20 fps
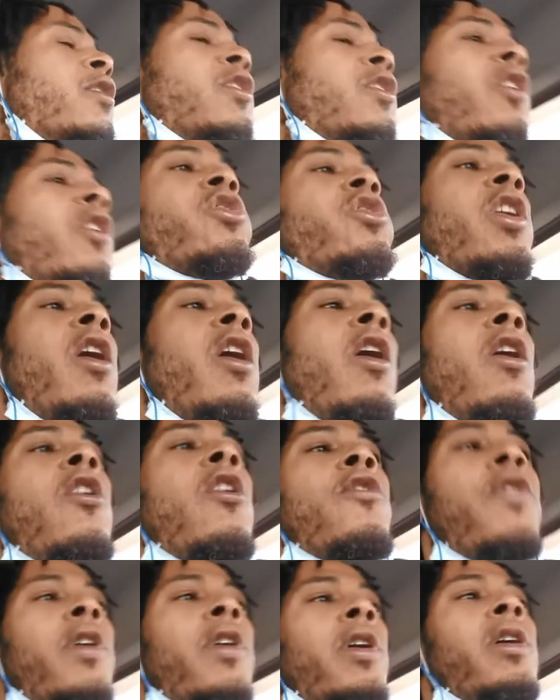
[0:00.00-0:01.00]
so
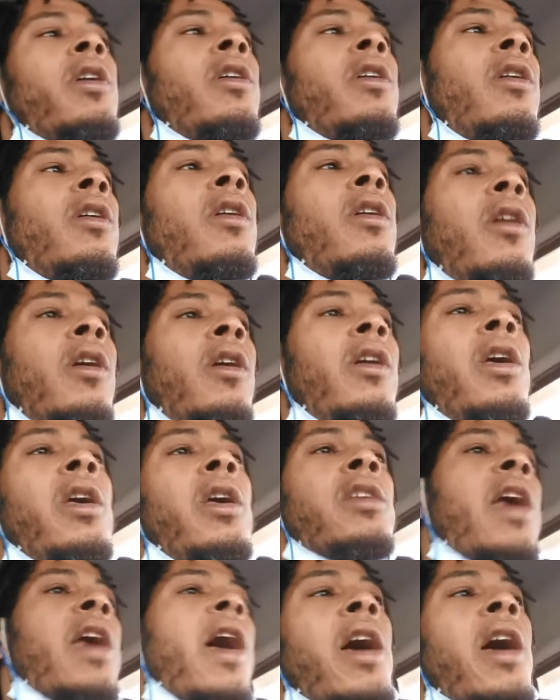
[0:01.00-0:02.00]
Jehovah
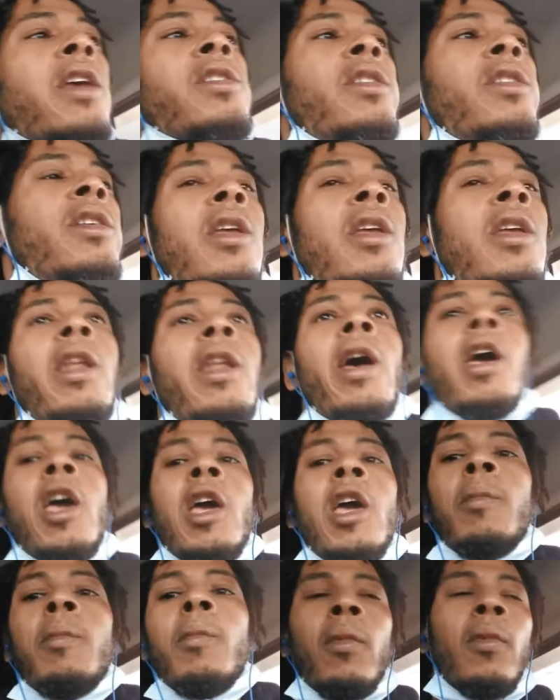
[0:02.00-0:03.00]
is actually the
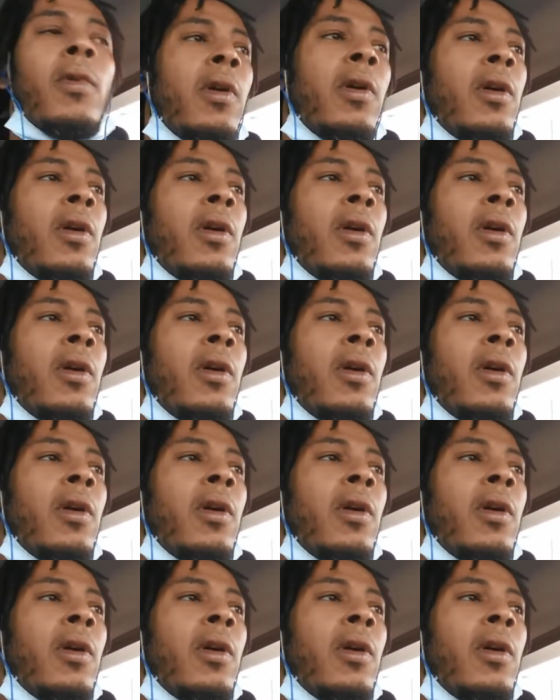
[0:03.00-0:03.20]
name